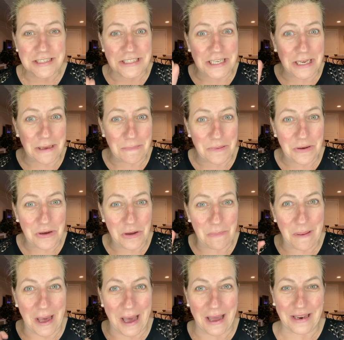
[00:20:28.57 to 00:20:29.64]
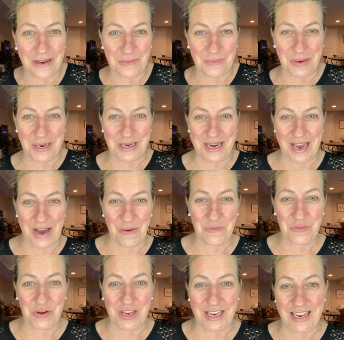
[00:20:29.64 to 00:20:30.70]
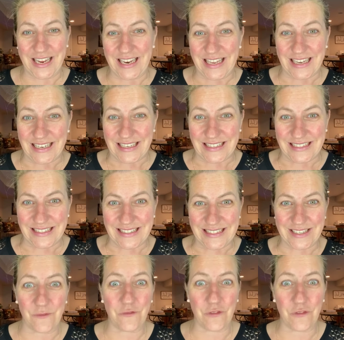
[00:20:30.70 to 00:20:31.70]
typical palette right now for Canadians,